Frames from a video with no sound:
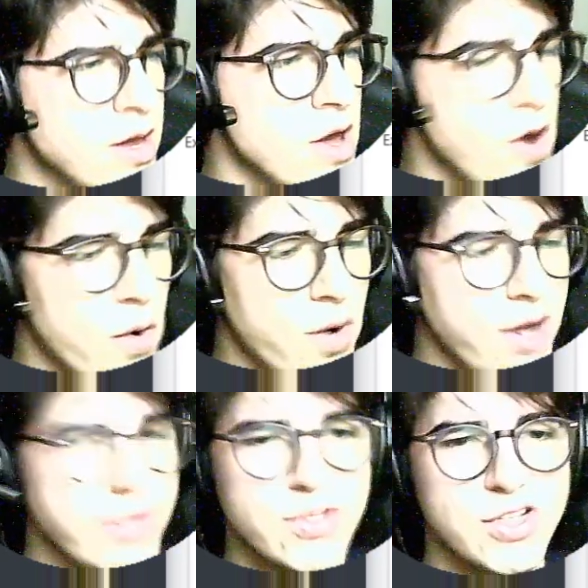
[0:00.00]
Or I
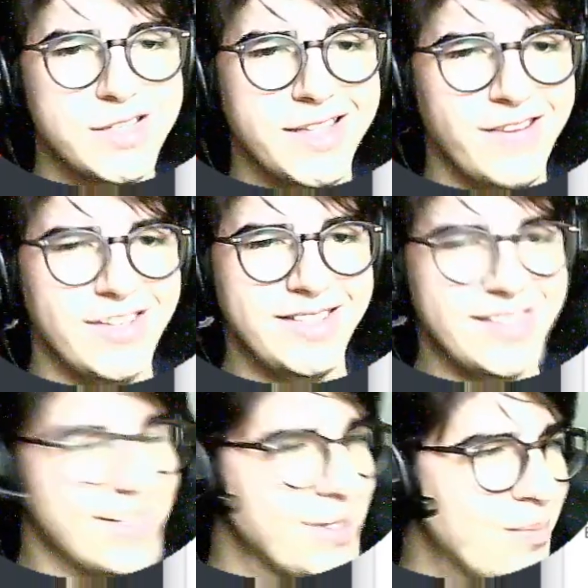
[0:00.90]
can just leave it
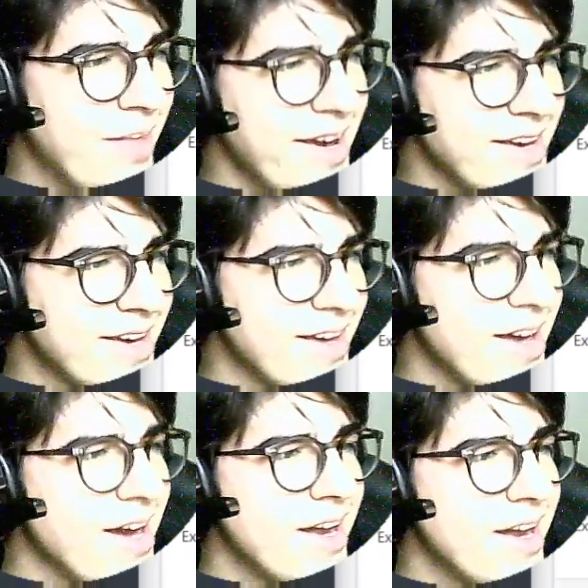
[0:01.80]
blank,
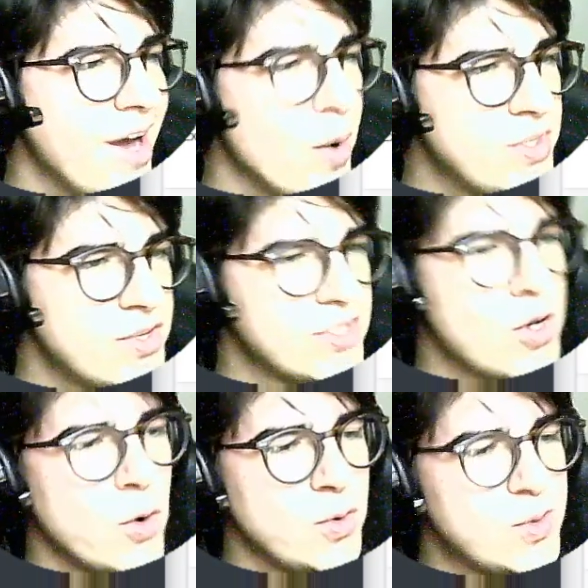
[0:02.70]
and Howitzer is
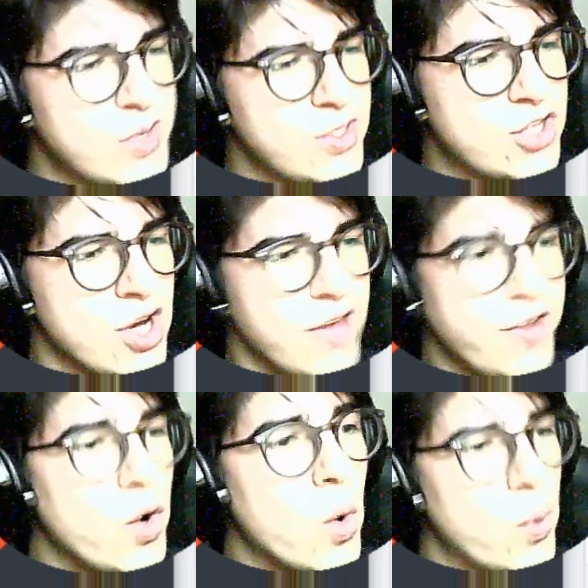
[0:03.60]
going to search the
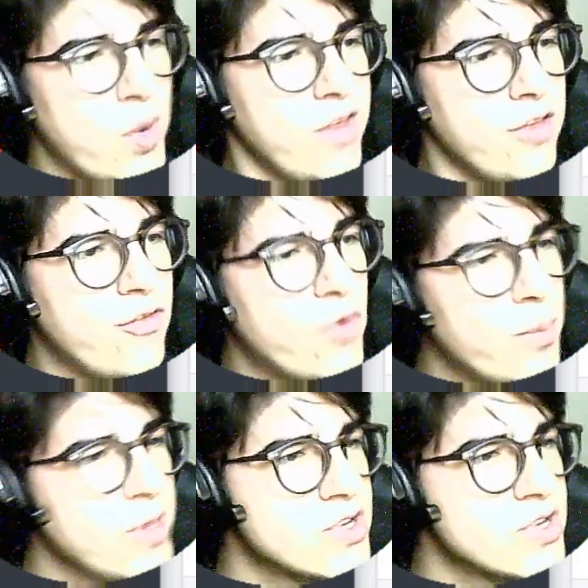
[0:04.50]
whole Reddit for
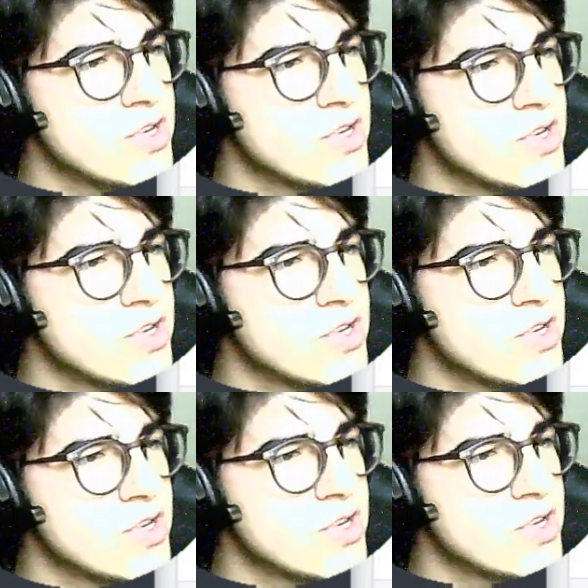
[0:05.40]
mentions of
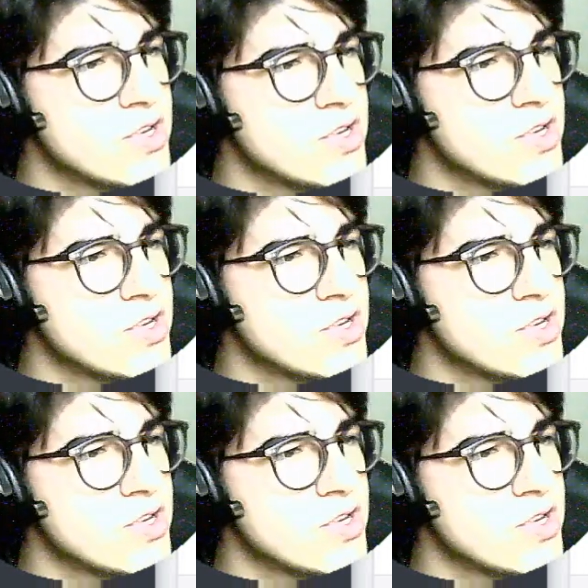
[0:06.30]
these keywords.